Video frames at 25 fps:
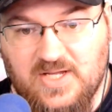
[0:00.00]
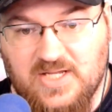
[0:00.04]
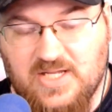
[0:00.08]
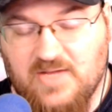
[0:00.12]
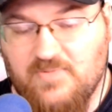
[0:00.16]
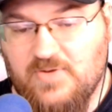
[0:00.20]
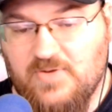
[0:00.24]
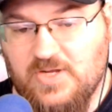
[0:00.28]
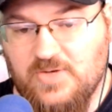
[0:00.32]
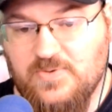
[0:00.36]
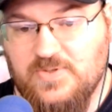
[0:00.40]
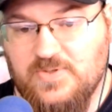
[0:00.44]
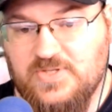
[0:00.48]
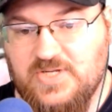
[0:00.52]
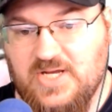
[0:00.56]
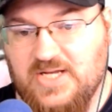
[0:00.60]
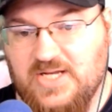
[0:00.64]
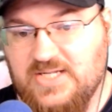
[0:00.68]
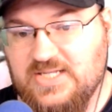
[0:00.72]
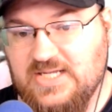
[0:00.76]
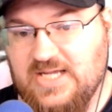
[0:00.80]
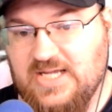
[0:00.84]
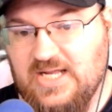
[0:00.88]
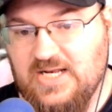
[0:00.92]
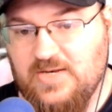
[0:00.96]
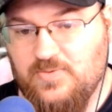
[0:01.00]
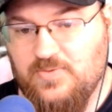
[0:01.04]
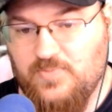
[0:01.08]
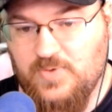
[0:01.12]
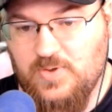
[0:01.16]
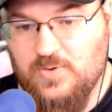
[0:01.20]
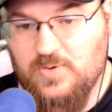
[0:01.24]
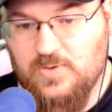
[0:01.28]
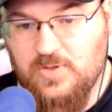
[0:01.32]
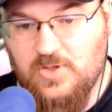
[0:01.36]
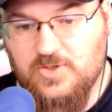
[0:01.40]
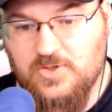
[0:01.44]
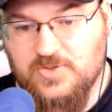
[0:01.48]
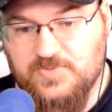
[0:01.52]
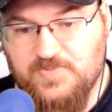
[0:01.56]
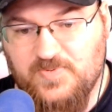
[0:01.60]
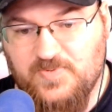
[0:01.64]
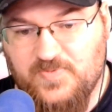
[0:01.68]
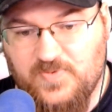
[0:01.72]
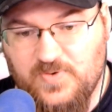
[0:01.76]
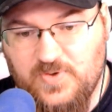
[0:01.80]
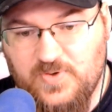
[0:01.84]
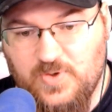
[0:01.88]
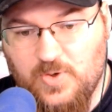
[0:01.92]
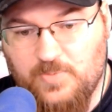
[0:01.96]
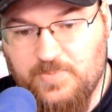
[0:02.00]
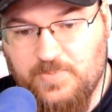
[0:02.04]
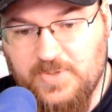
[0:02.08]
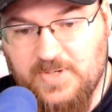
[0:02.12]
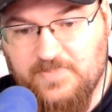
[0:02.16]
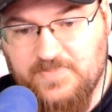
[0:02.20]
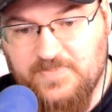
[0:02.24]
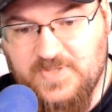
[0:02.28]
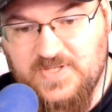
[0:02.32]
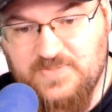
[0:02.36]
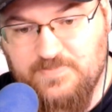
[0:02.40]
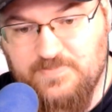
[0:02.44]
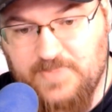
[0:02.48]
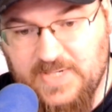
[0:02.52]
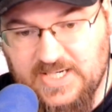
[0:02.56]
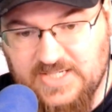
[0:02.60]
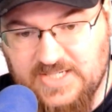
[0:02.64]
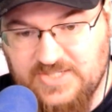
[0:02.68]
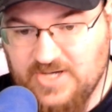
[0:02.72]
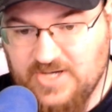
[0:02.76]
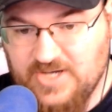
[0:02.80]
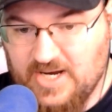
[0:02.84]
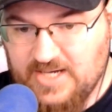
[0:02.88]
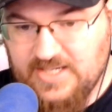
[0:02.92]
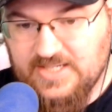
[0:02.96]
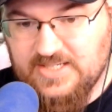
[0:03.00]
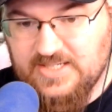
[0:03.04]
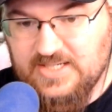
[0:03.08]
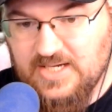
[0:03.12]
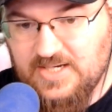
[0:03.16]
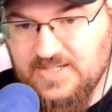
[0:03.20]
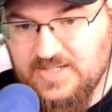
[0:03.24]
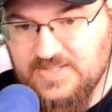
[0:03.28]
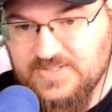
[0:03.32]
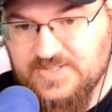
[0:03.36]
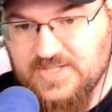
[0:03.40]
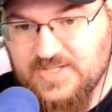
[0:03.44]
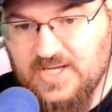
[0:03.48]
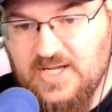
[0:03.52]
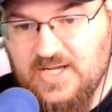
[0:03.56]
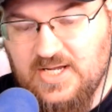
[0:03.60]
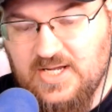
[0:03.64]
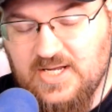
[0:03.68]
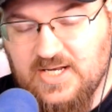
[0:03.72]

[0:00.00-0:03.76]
giving you a chance to get in real close before you open up these big giant guns.